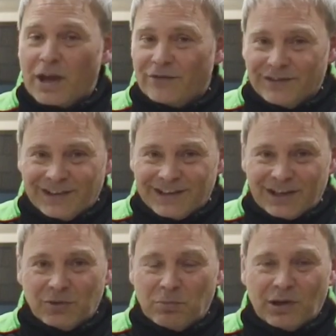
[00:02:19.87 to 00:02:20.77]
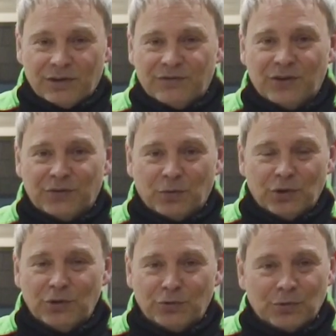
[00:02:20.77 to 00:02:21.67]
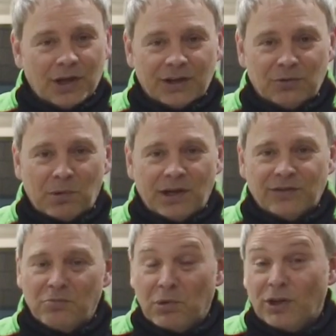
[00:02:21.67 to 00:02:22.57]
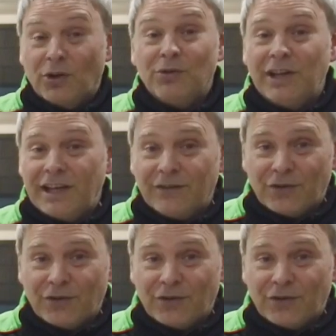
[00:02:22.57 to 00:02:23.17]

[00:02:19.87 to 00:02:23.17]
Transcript: we haven't done that because first of all you lose your luggage space, and B, you don't need